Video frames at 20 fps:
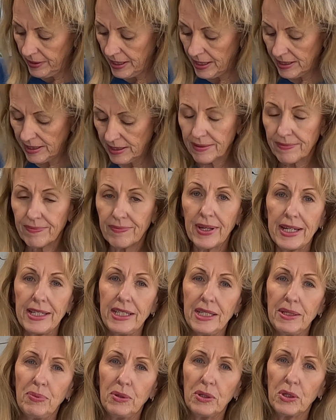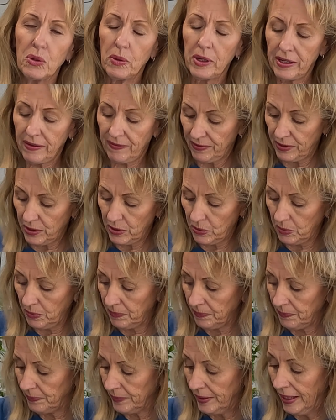Yes, I did put quite a few
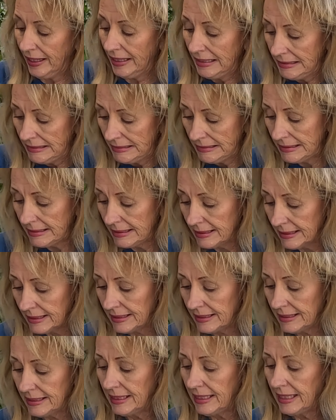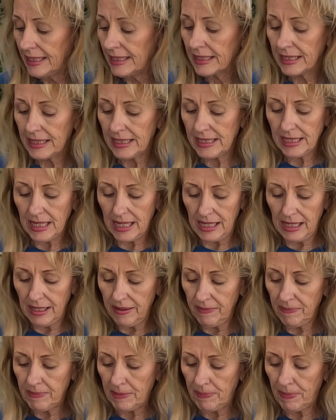because I
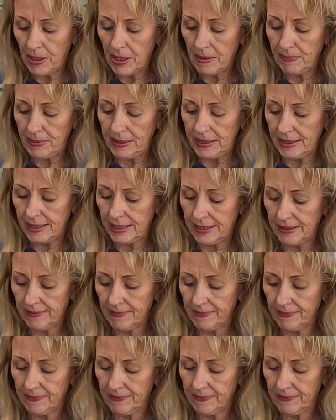love my poppies.